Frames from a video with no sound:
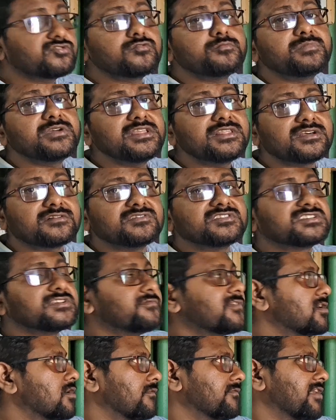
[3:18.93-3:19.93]
would be the
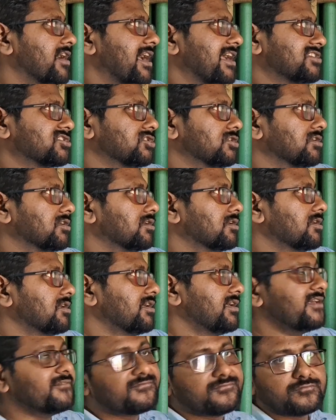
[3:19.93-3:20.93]
receiver of the action.
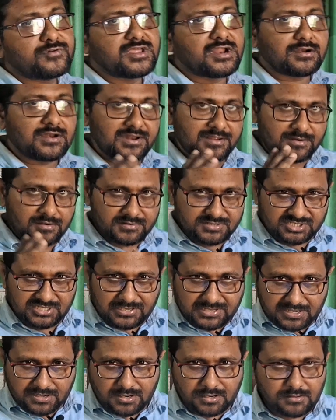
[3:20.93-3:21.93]
If we are clear till
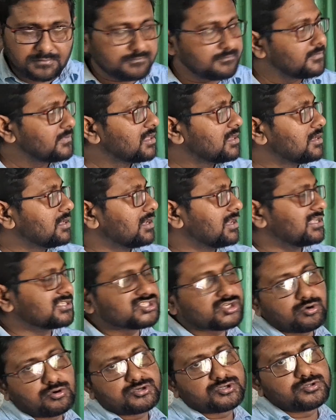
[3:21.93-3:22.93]
here, let's
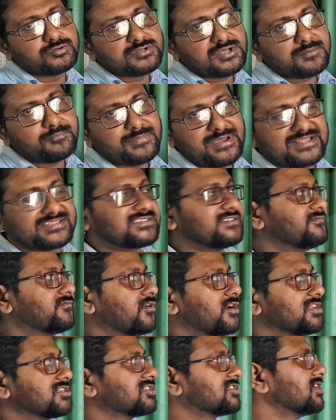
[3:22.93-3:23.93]
go to the passive
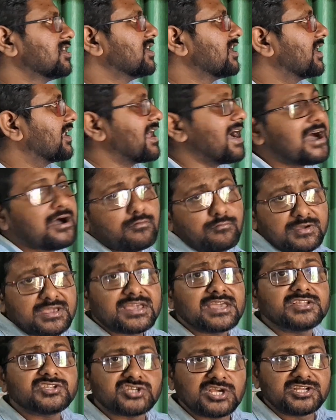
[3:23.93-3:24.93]
voice and how we
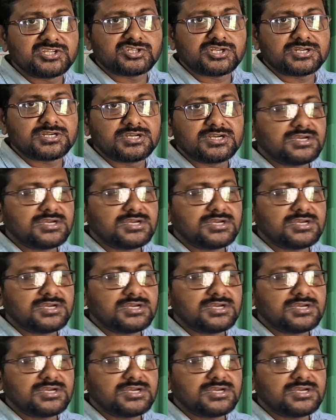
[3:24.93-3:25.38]
can change it.